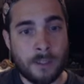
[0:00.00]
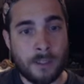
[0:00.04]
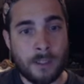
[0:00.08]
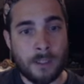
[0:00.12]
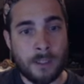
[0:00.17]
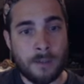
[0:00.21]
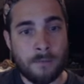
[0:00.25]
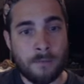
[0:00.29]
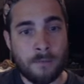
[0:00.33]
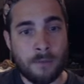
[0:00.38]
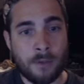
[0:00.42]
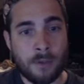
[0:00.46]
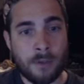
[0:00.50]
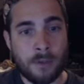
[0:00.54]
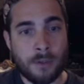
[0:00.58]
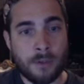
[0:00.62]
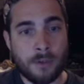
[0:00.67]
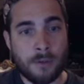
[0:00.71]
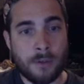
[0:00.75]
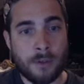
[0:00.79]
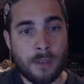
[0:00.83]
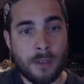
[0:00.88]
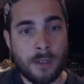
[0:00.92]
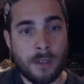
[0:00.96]
it in for you.
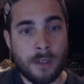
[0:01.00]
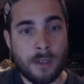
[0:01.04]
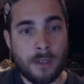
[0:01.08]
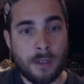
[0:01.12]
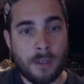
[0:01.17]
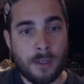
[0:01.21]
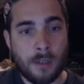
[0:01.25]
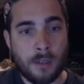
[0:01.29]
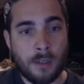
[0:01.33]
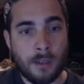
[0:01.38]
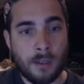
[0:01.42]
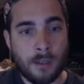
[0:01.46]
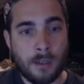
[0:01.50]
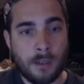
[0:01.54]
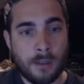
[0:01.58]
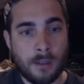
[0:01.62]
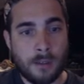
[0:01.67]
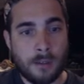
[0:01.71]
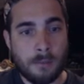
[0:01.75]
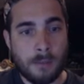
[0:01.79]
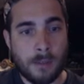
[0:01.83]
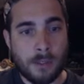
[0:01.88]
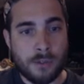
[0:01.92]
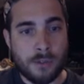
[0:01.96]

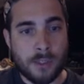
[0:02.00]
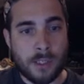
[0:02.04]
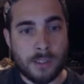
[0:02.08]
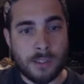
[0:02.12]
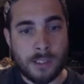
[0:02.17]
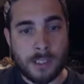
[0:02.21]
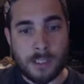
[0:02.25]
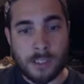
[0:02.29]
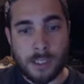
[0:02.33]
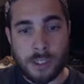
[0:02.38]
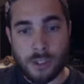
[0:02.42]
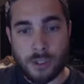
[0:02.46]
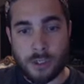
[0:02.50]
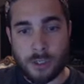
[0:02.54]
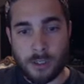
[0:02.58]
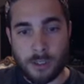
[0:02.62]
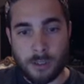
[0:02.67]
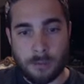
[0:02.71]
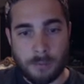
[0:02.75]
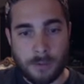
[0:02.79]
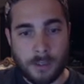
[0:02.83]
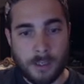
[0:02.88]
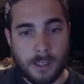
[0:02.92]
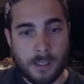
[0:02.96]
Make sure that's
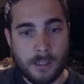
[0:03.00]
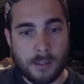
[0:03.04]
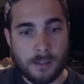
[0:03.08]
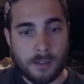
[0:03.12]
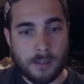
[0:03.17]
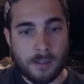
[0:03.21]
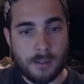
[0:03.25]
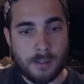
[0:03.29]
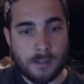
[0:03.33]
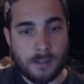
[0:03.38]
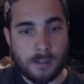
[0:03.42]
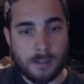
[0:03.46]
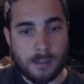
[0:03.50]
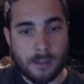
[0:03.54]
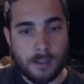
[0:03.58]
HTTPS,